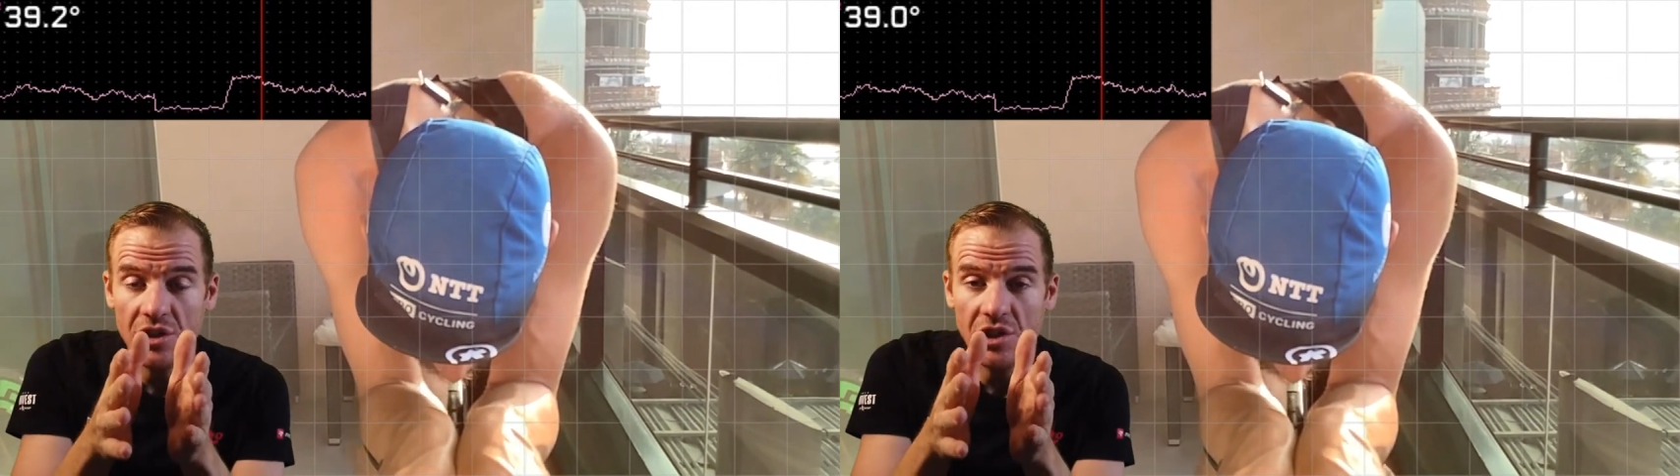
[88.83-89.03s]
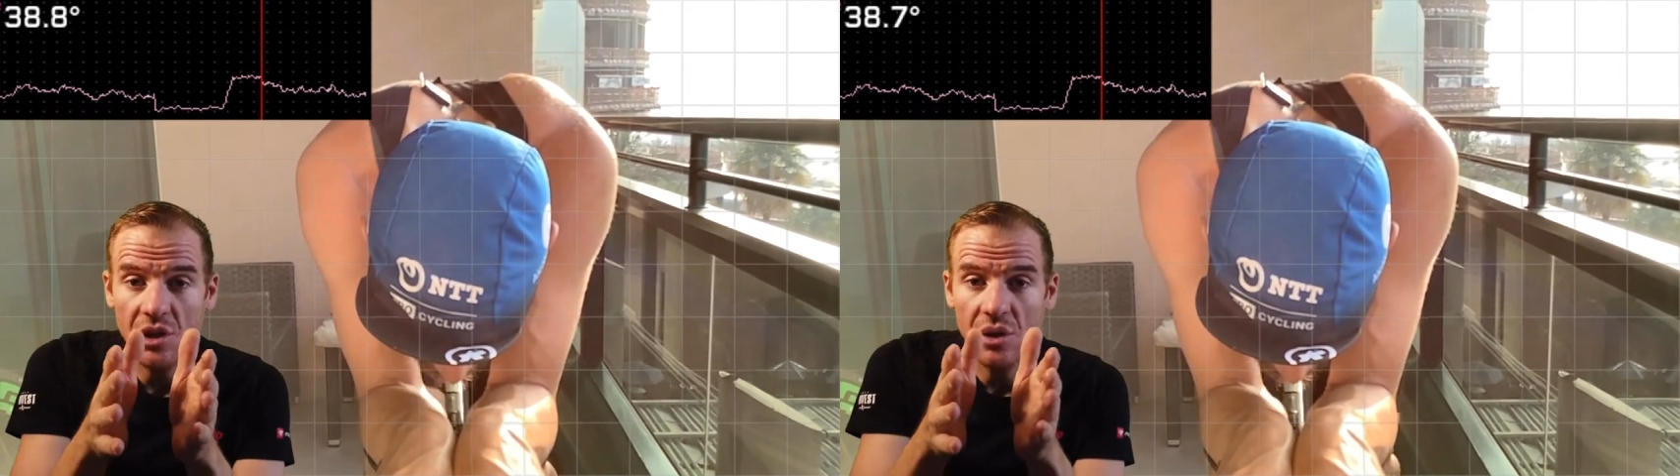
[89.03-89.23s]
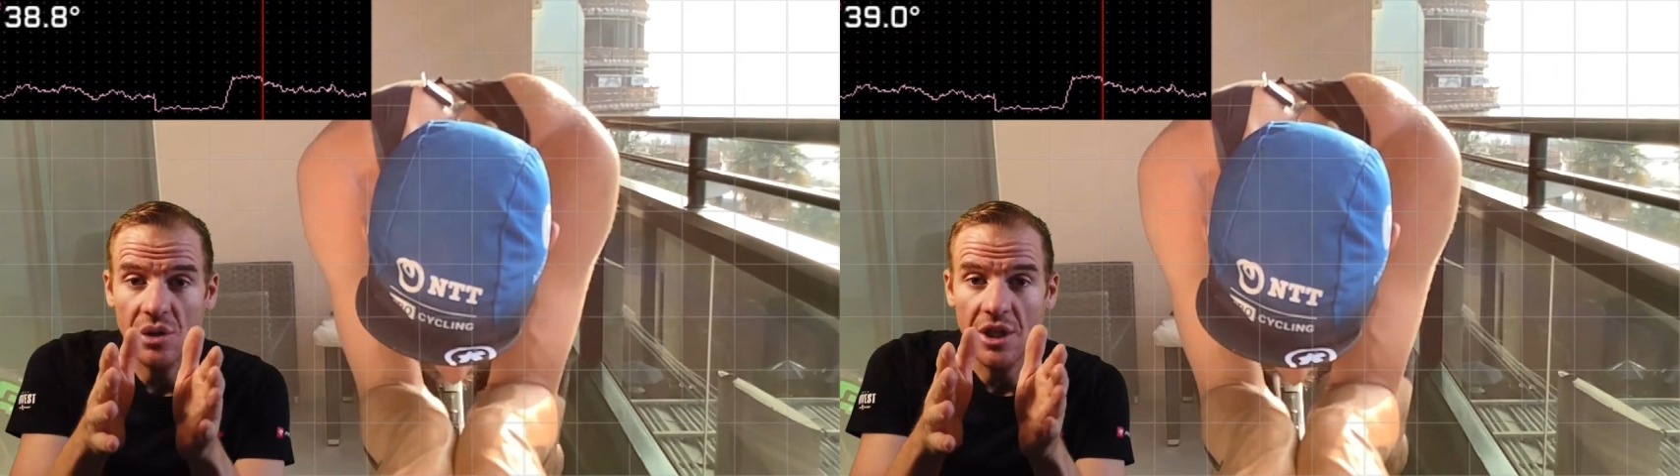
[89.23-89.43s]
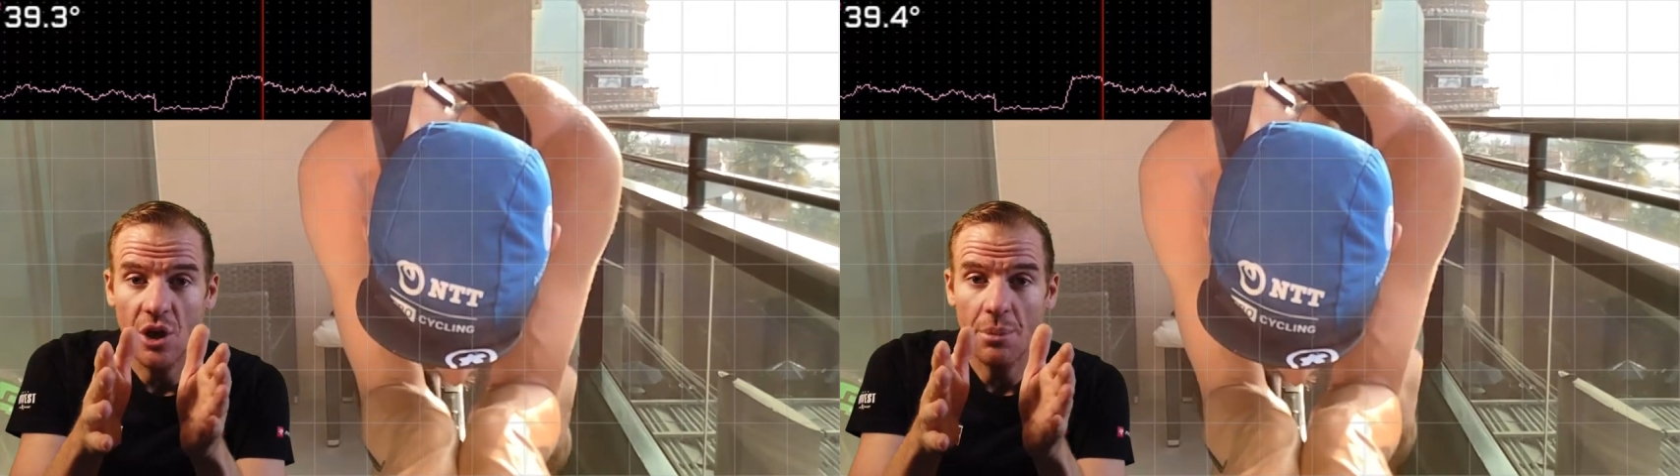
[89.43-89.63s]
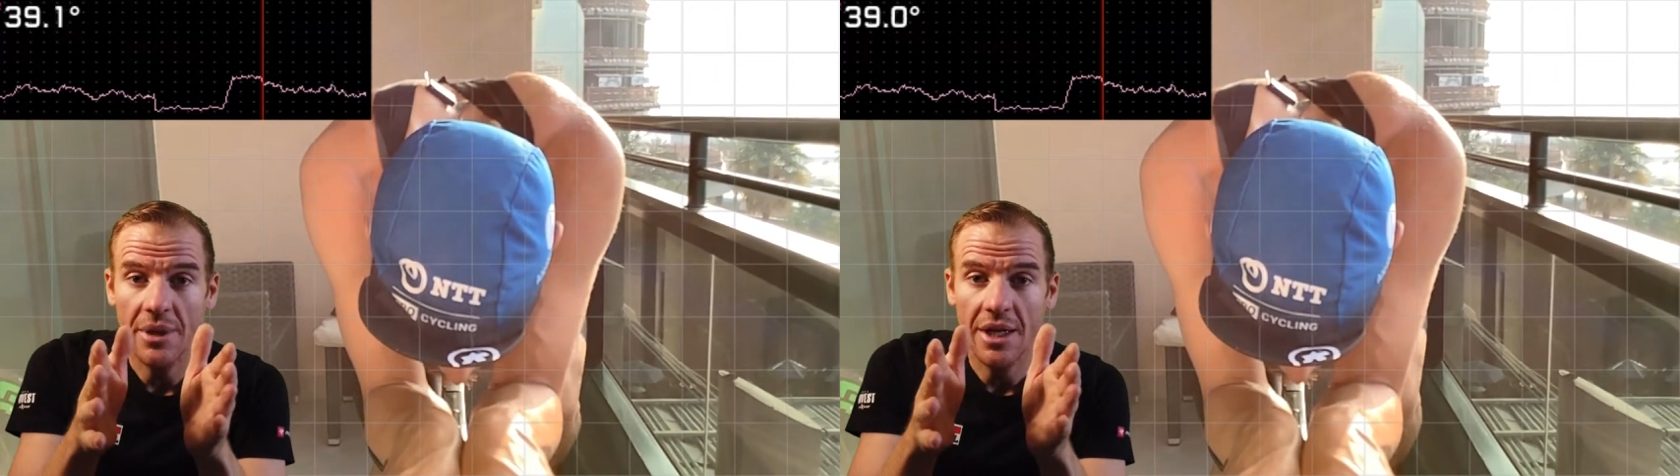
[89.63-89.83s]
slowly
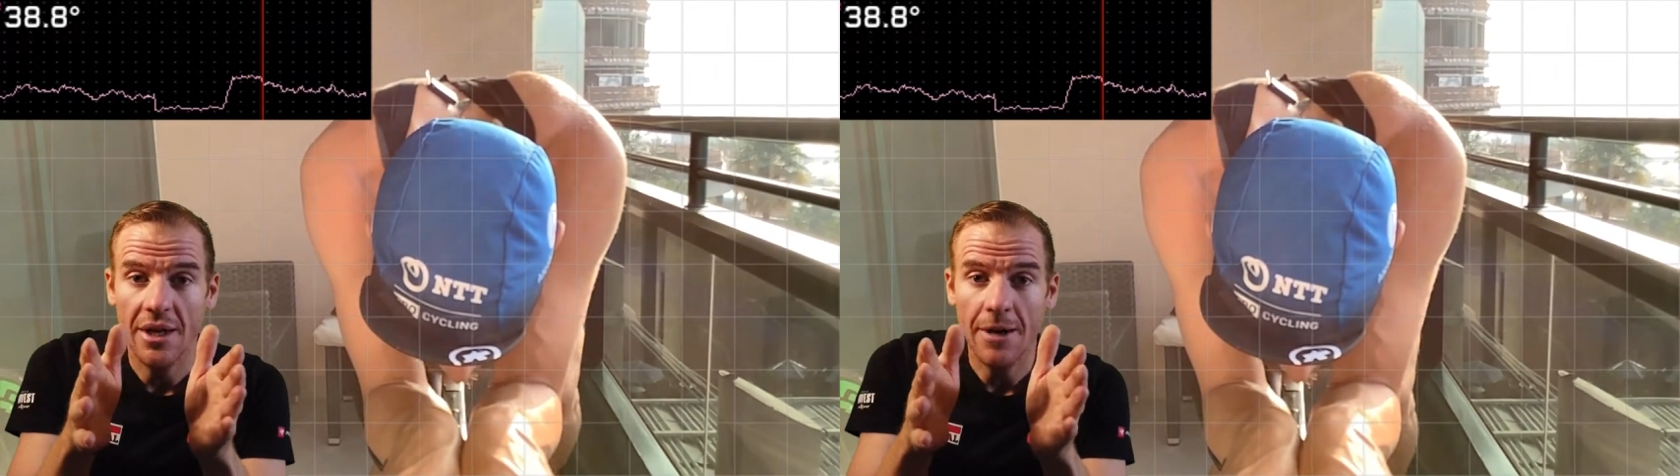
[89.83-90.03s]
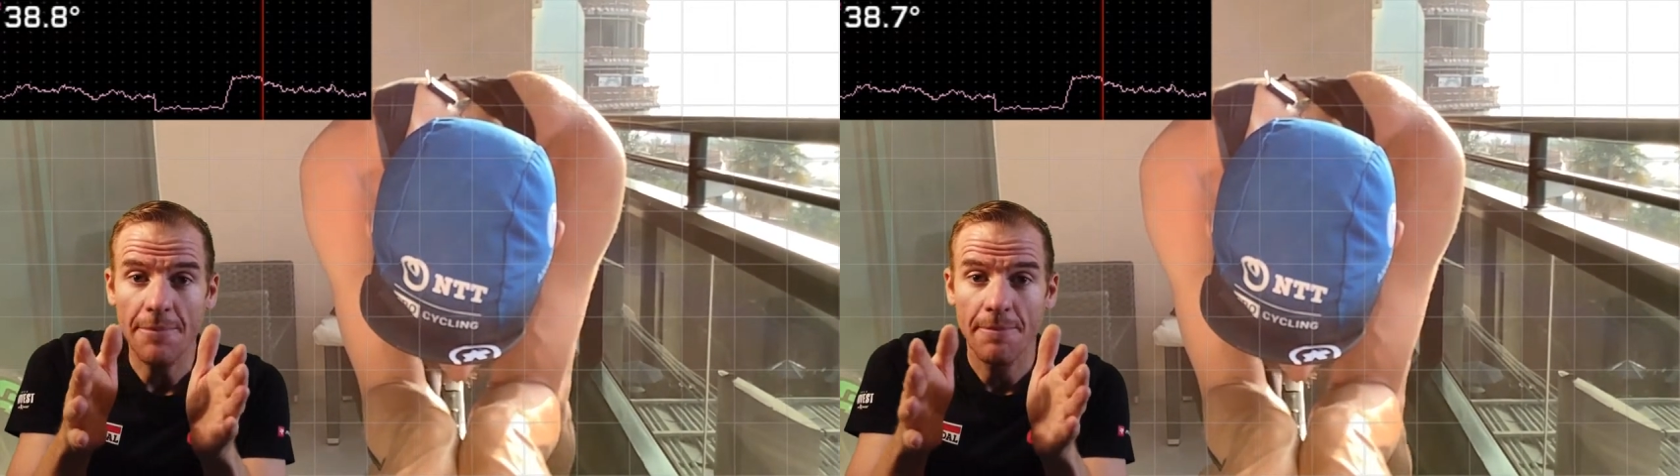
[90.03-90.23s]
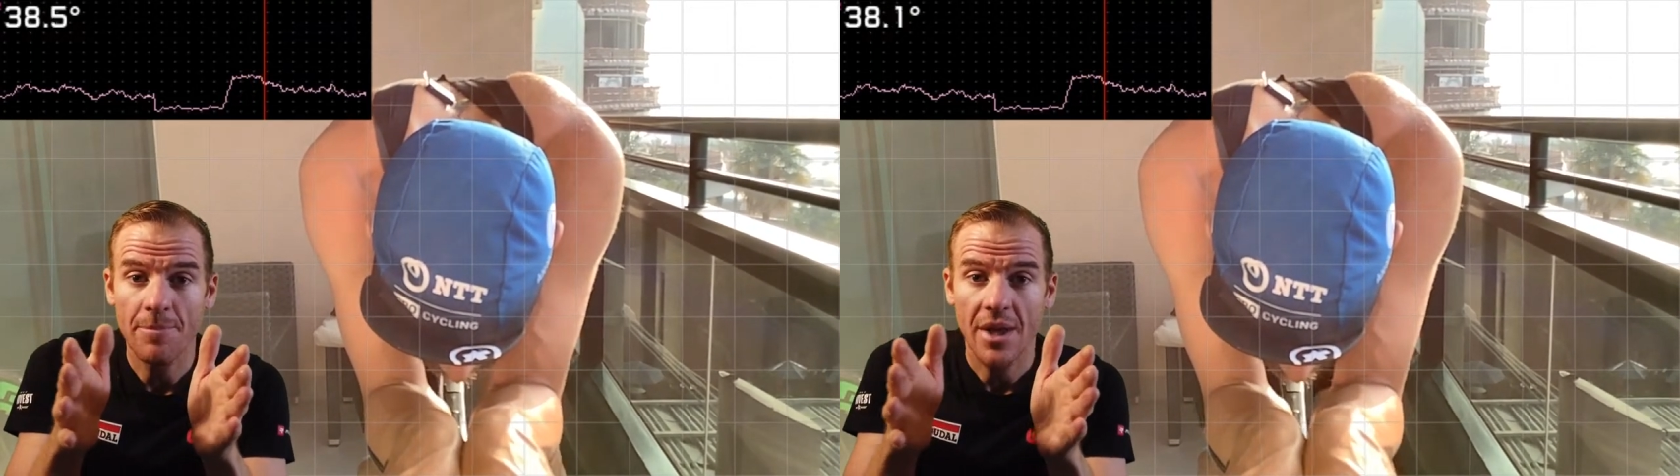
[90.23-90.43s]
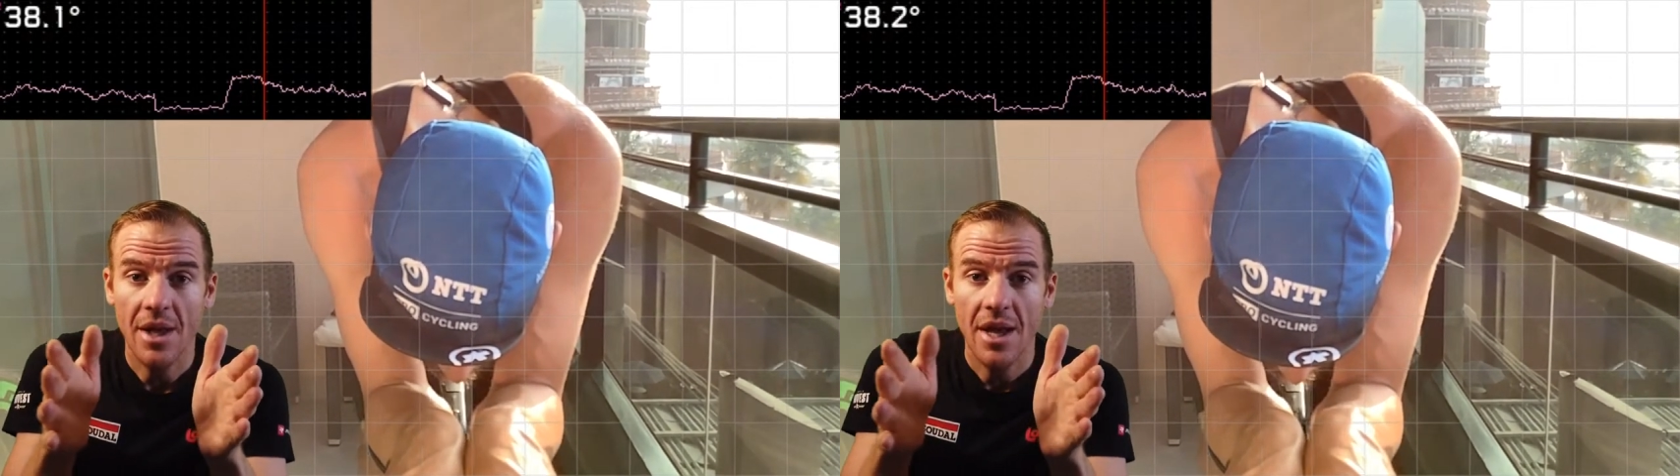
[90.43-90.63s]
opening up,